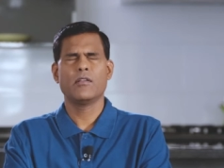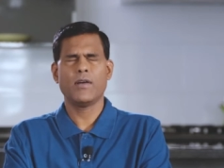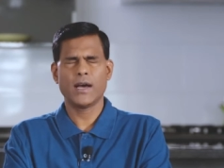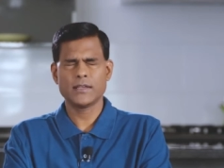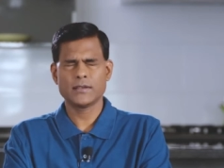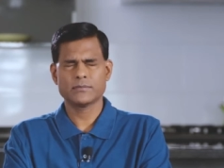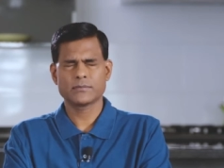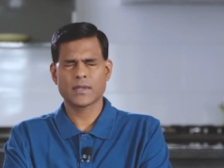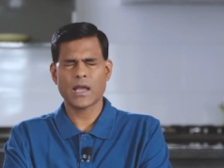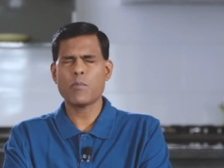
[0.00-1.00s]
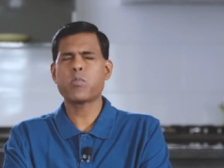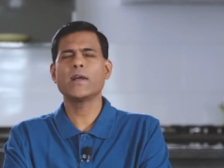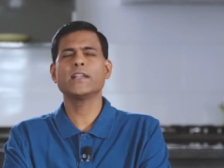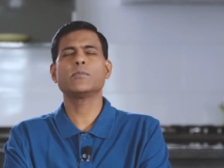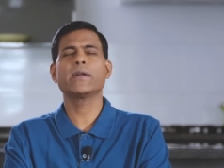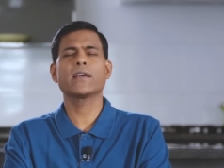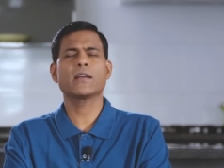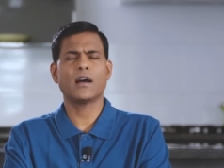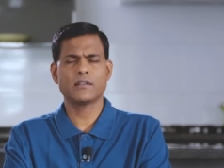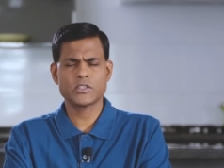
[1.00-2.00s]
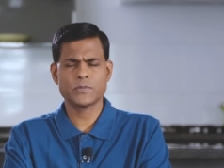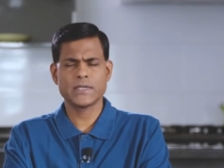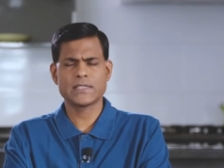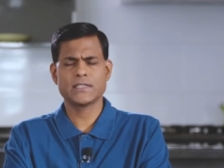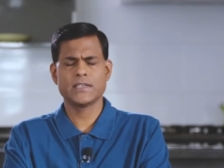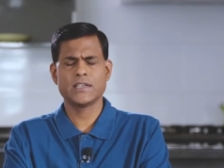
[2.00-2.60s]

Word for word: Father, I pray that you bring encouragement